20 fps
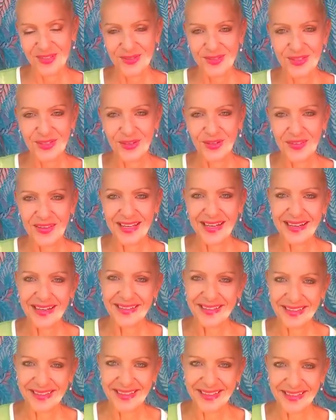Also got the
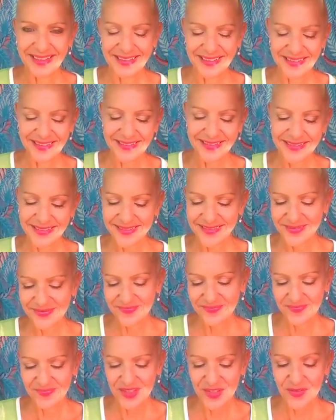Guardian card.
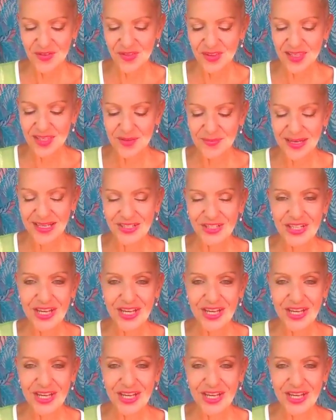So if you're thinking about